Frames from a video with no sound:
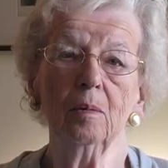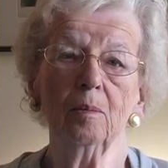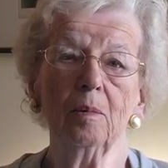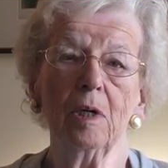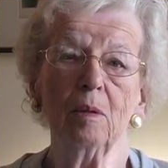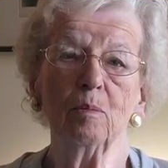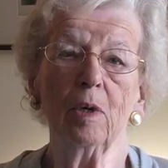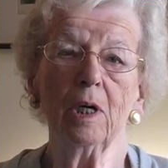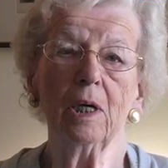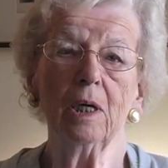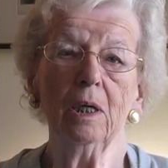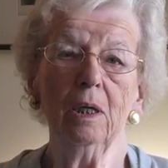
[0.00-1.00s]
met
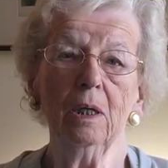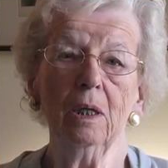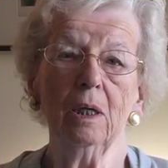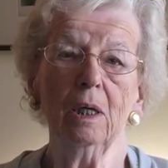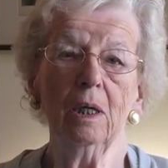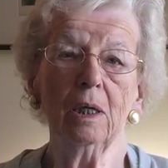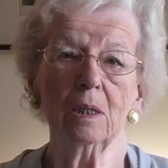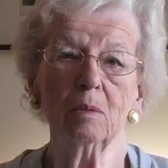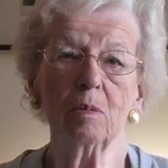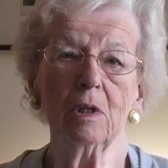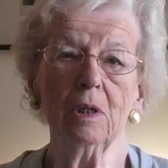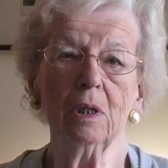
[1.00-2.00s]
my
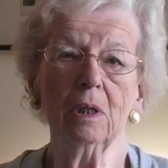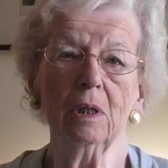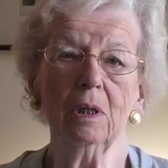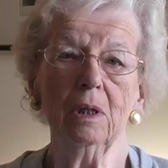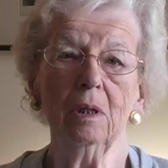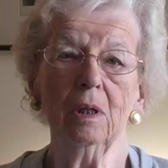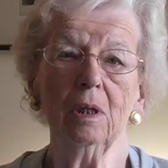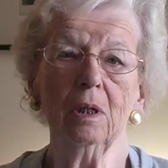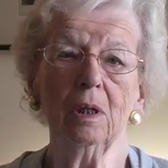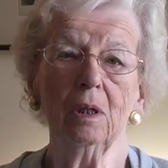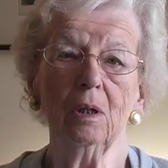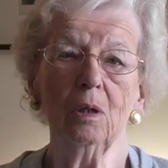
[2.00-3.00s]
husband,
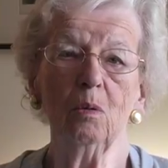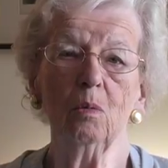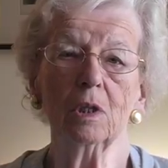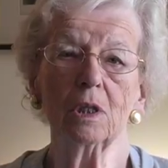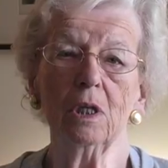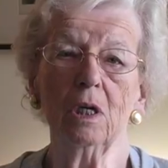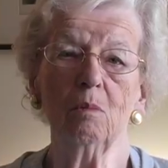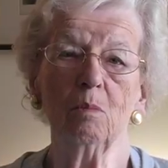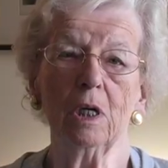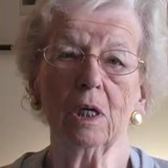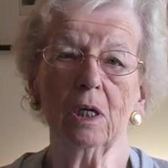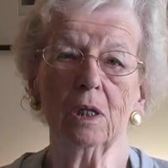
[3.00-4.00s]
who was not
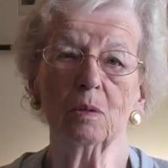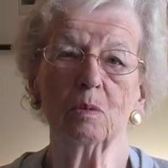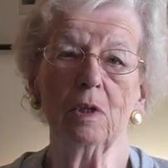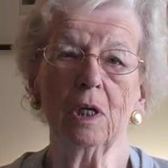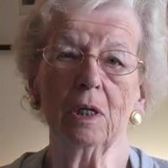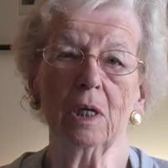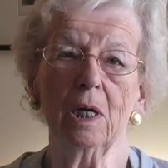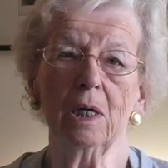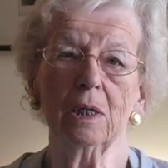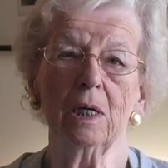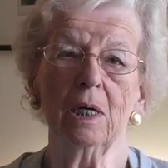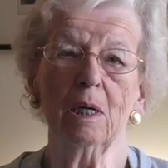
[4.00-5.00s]
my husband at that
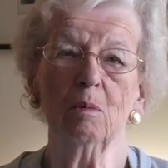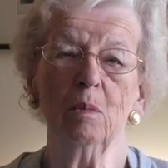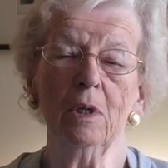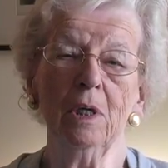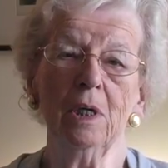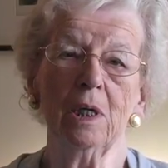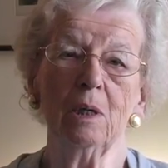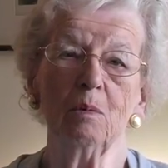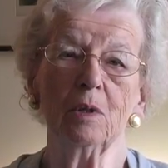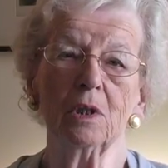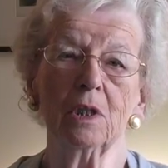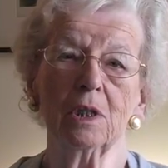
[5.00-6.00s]
time. He
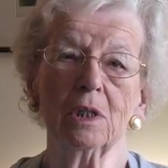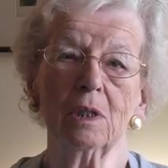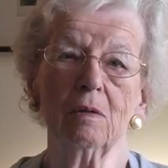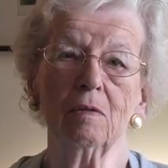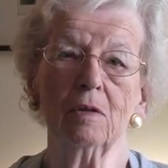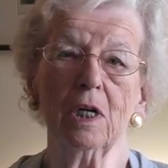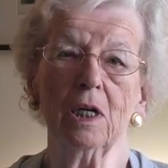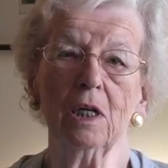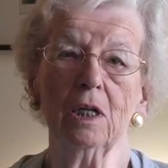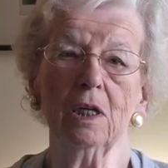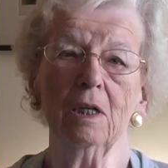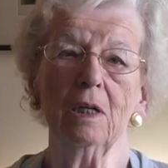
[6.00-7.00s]
was just a
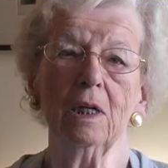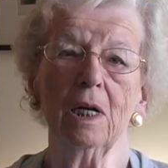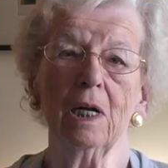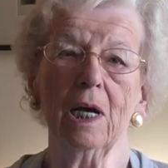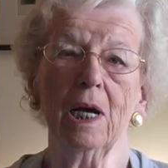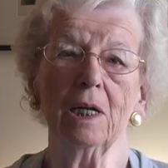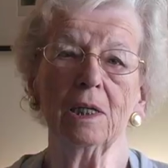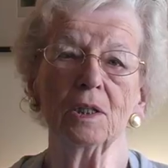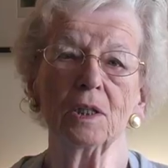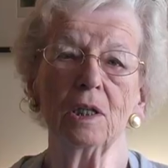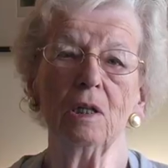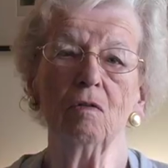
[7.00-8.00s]
friend that I hadn't
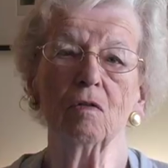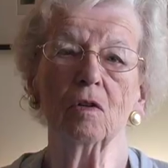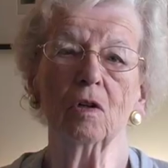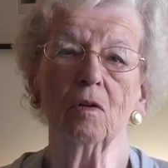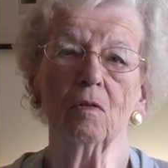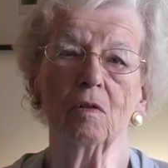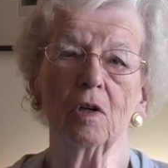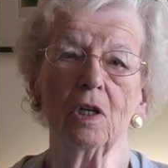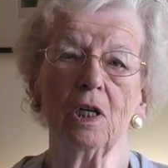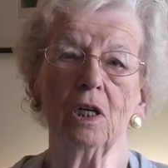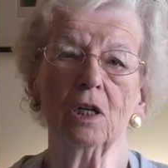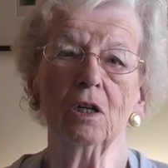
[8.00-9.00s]
seen for over a
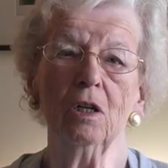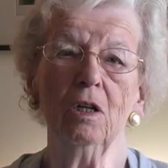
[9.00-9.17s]
year.